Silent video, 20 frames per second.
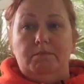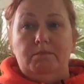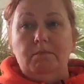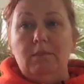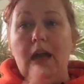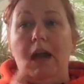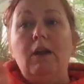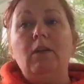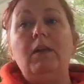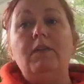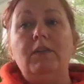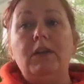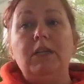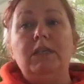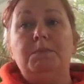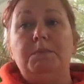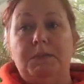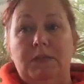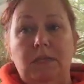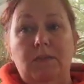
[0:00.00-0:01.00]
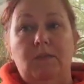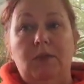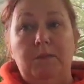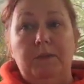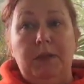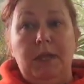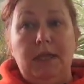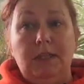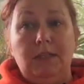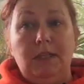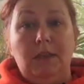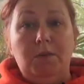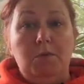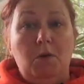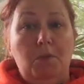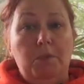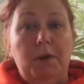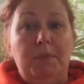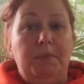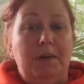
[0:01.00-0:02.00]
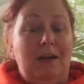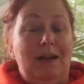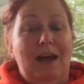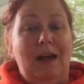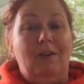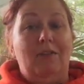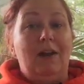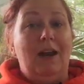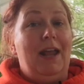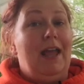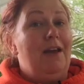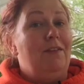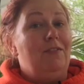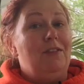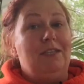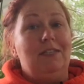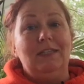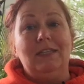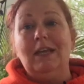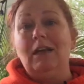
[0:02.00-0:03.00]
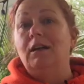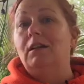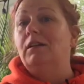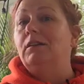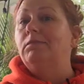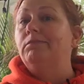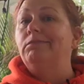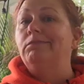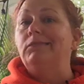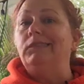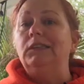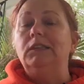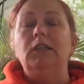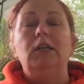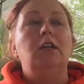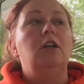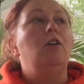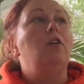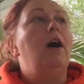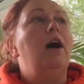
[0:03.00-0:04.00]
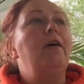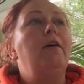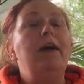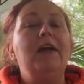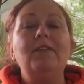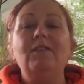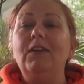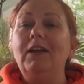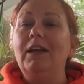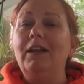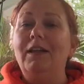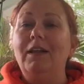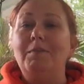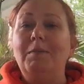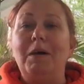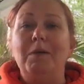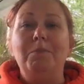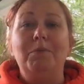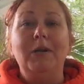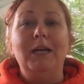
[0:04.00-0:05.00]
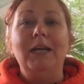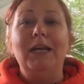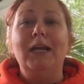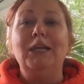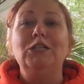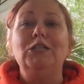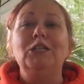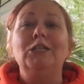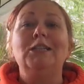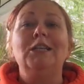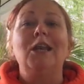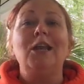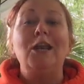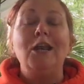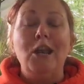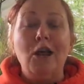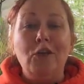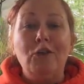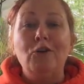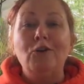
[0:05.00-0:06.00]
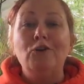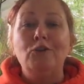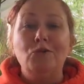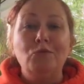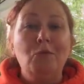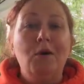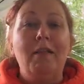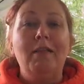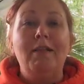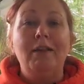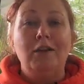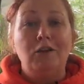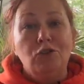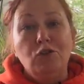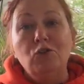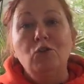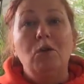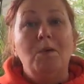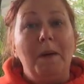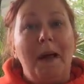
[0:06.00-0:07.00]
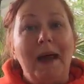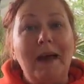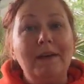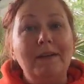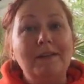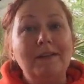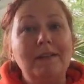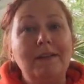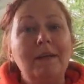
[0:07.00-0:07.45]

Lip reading: I don't have any specific plans at the moment, but now that I have the skill, you know how I feel about putting just another tool in your toolbox.